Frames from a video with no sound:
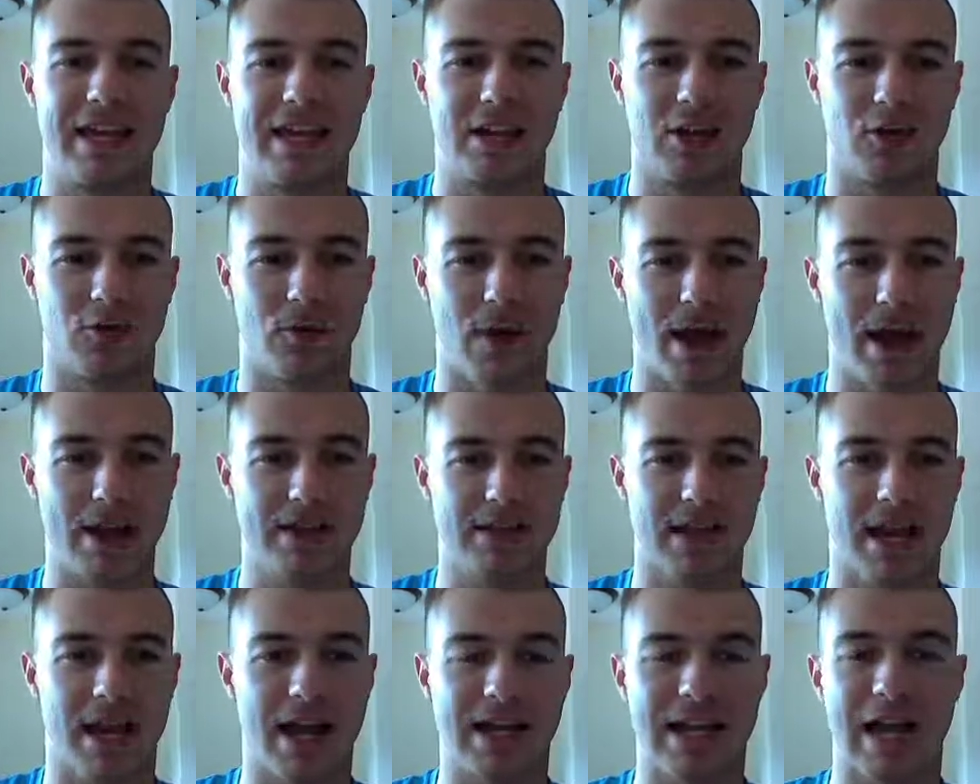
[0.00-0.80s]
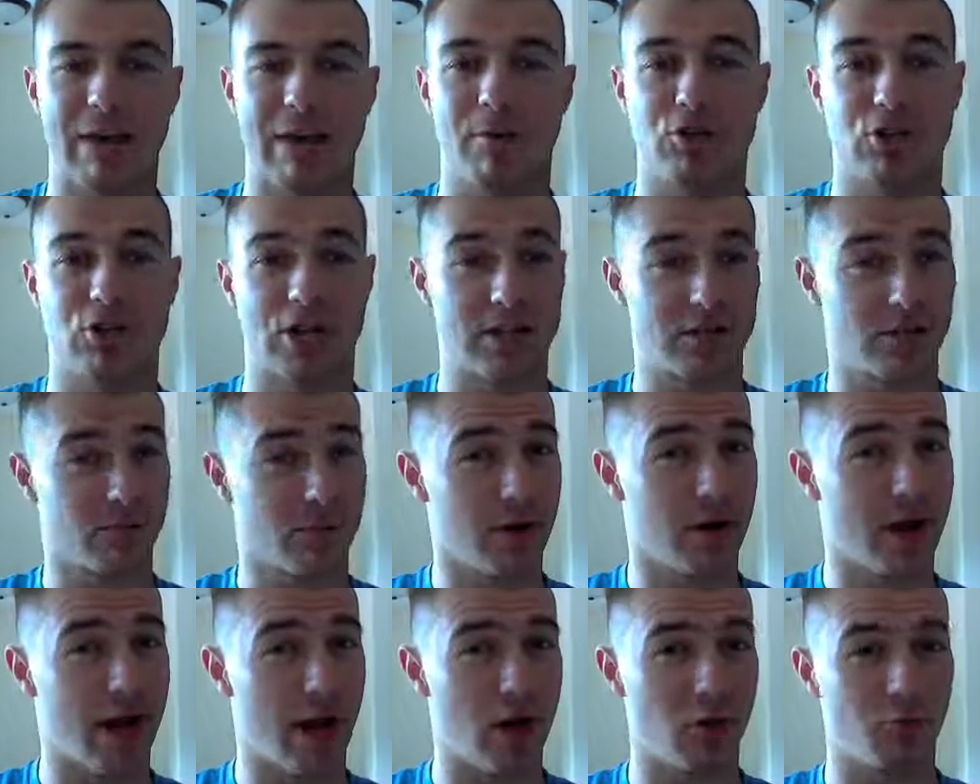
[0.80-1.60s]
Cracks I, j is going to be
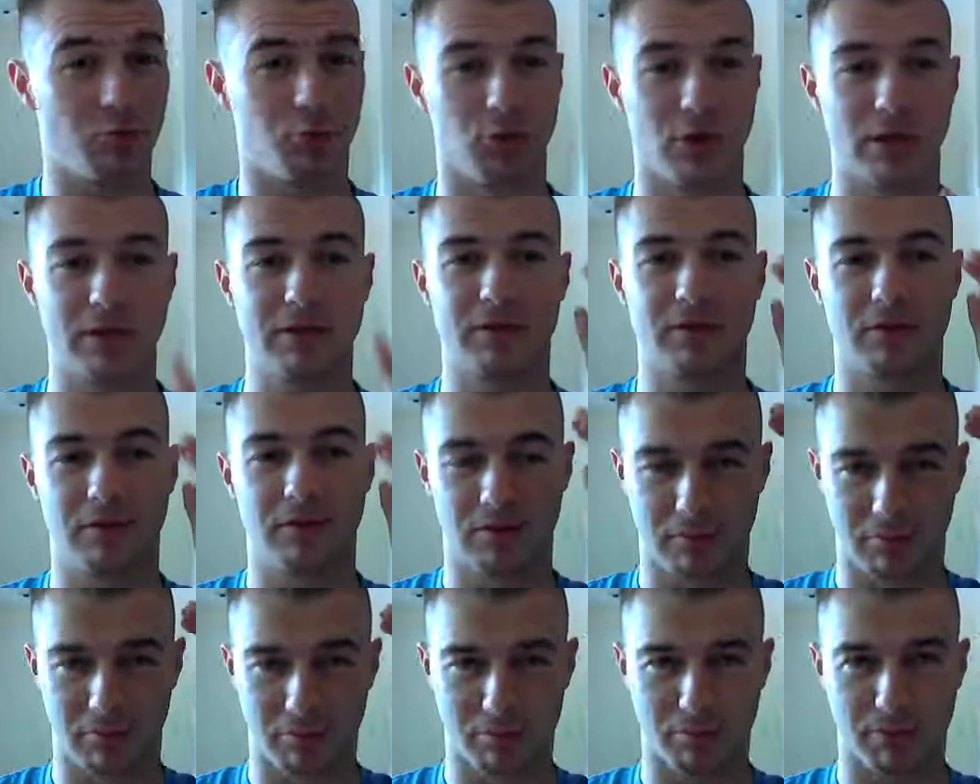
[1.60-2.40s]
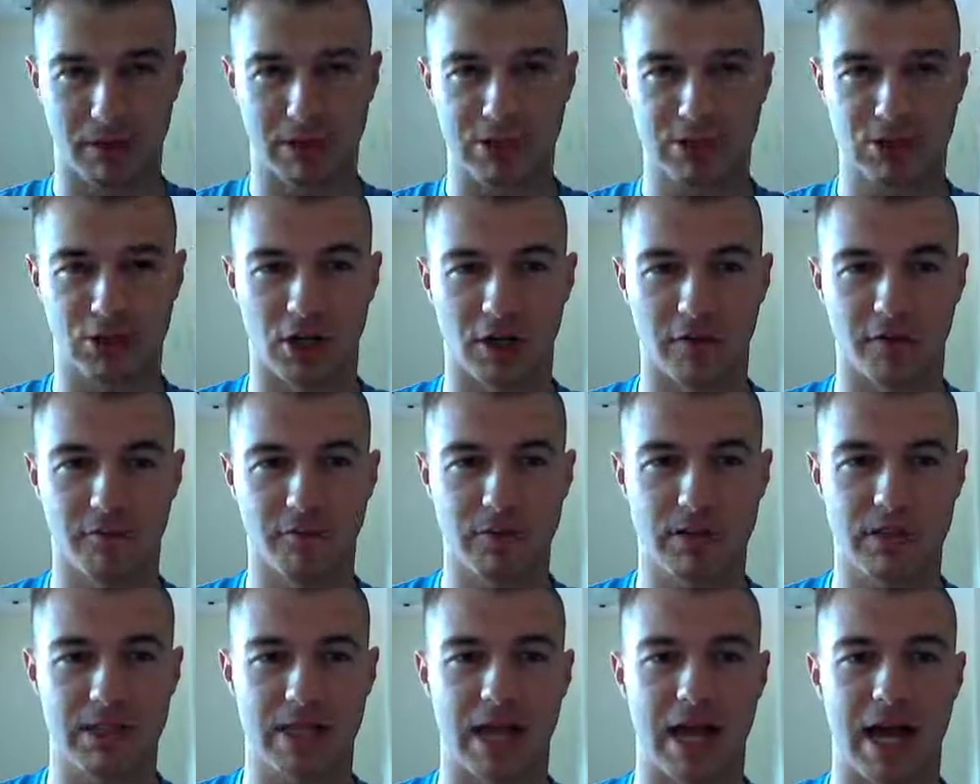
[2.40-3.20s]
our output. Let's start from
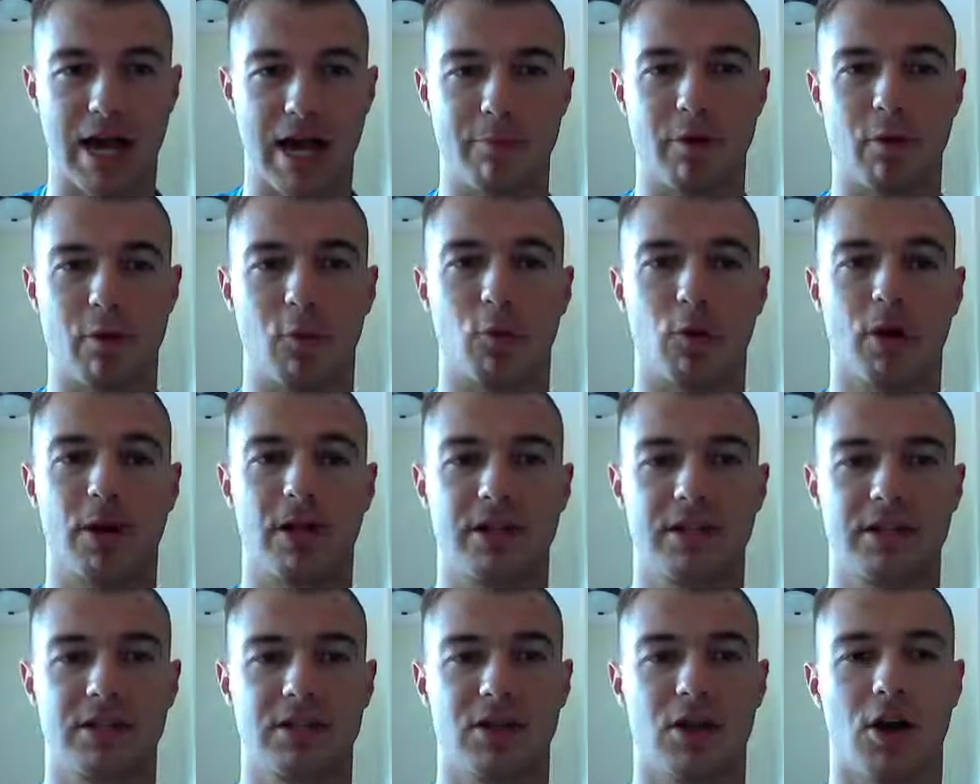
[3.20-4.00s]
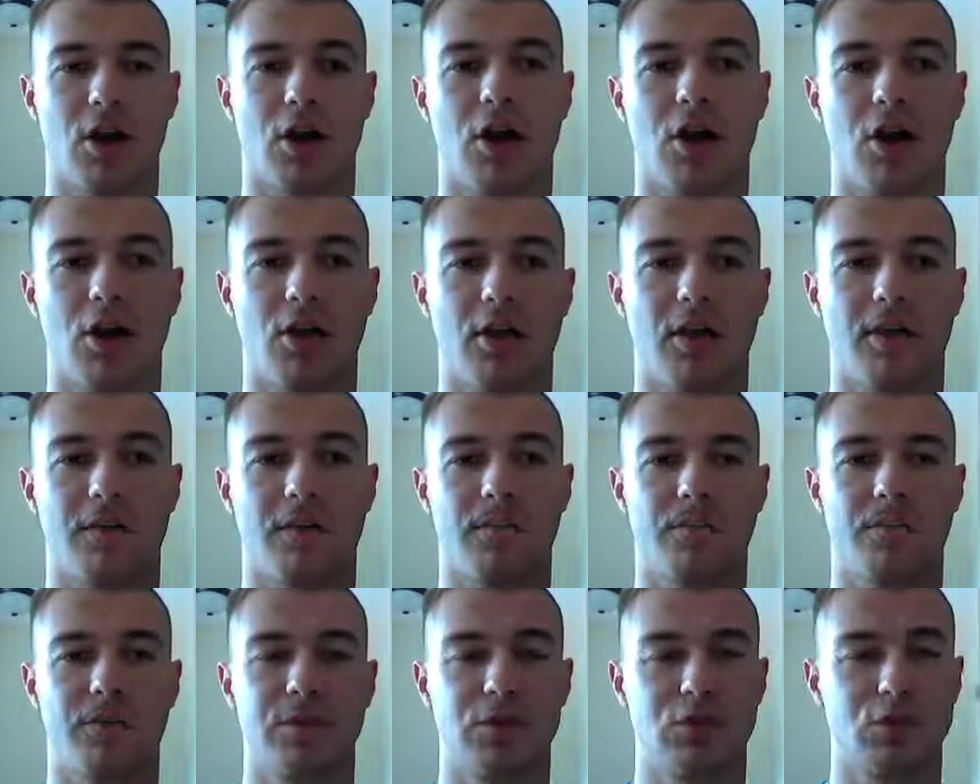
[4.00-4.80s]
the top, and we're going to call
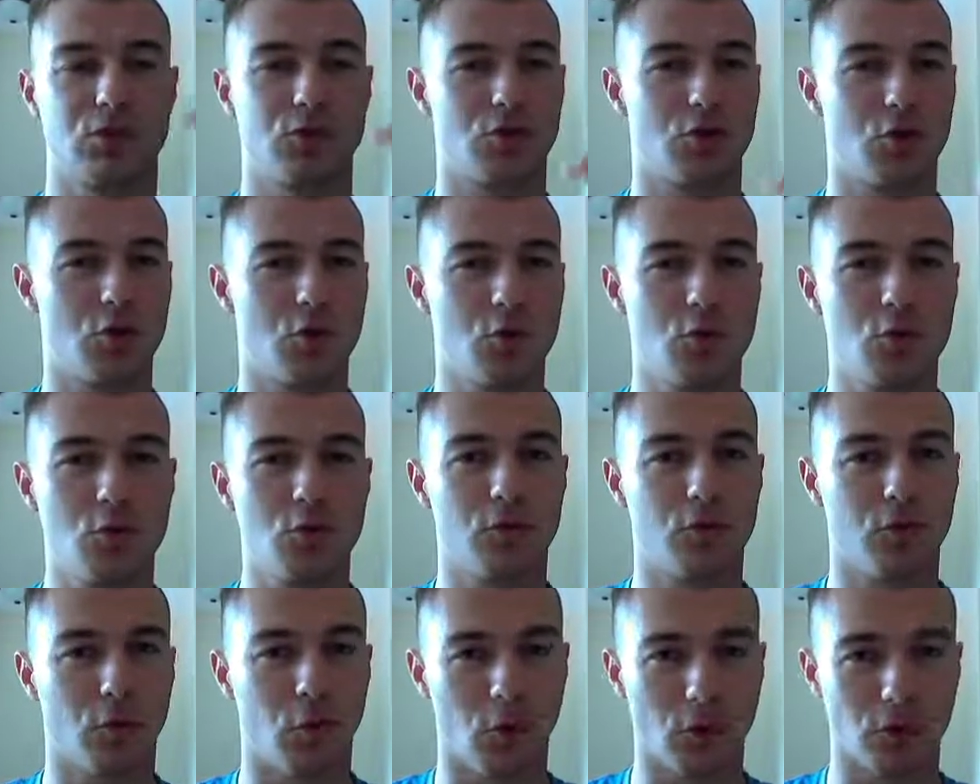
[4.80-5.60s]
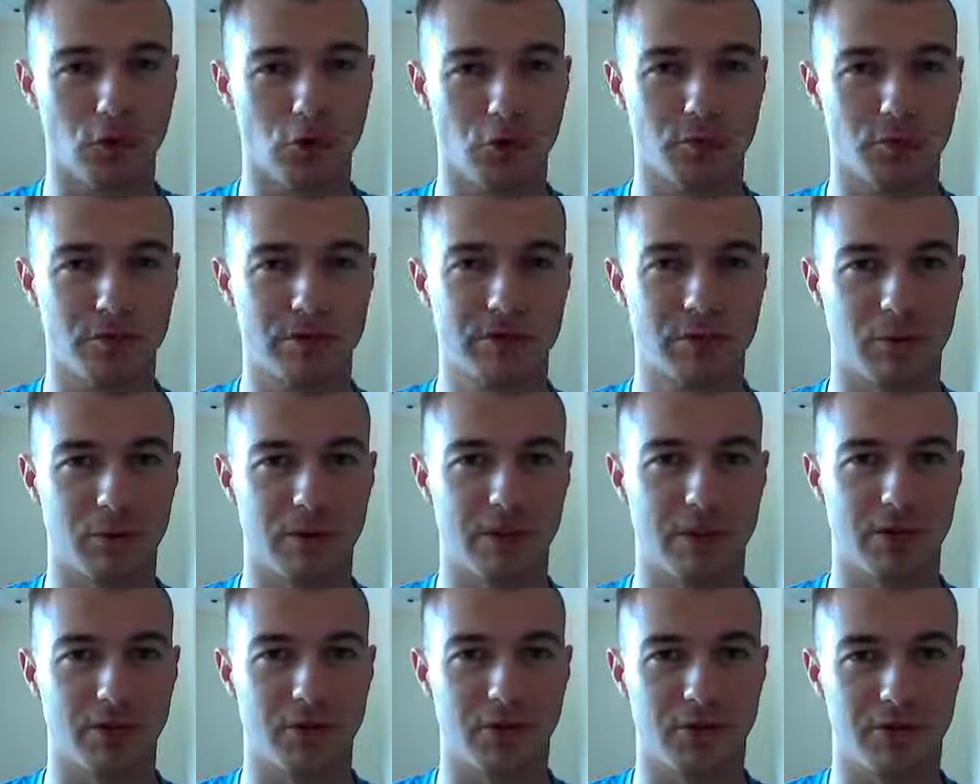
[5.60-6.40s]
2 for loops
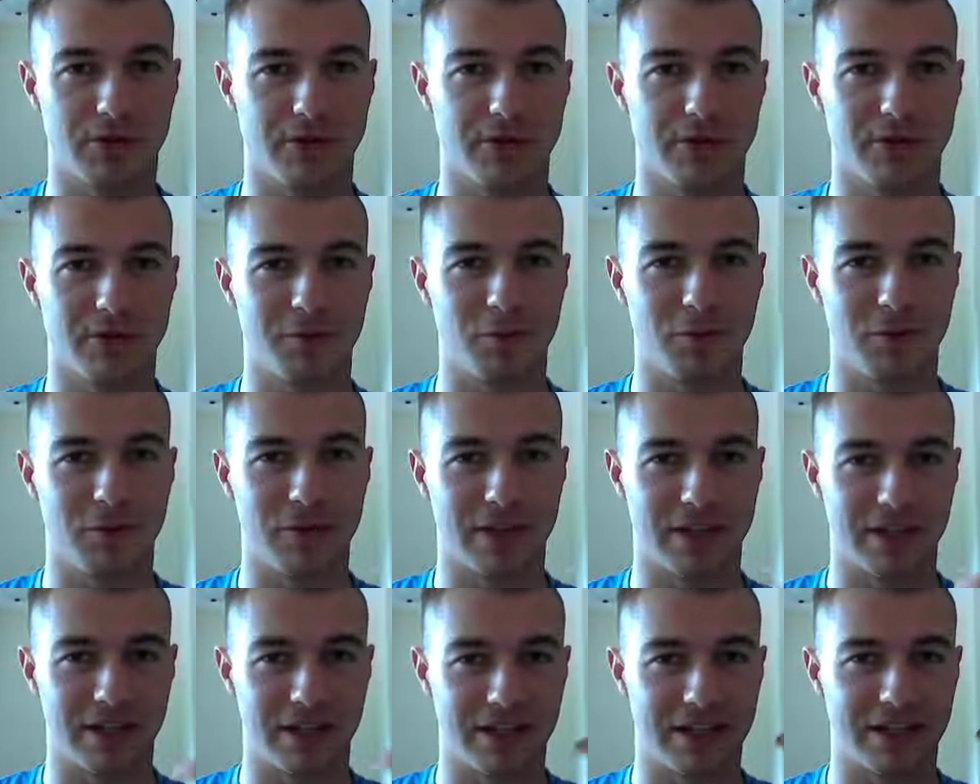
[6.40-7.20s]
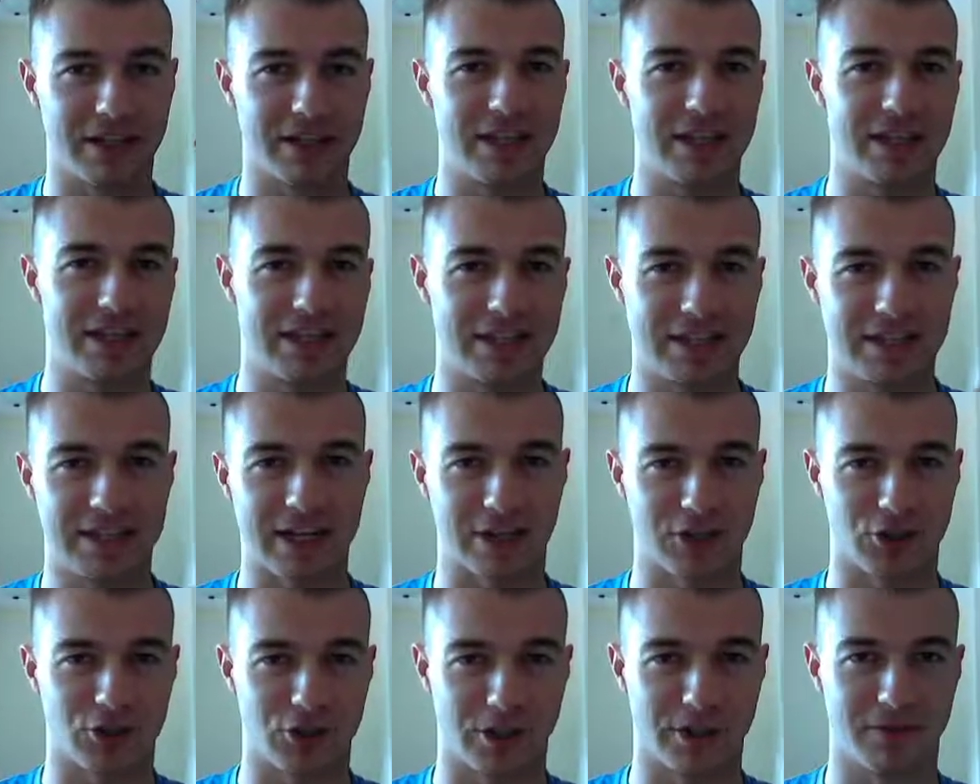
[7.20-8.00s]
within this
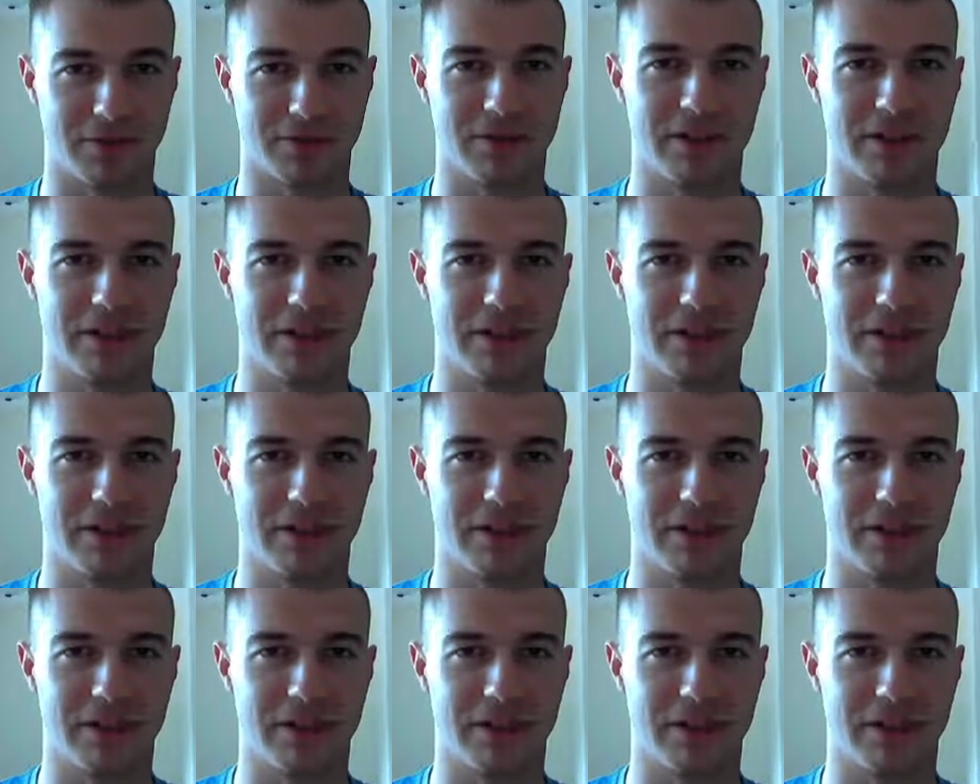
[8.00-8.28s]
section.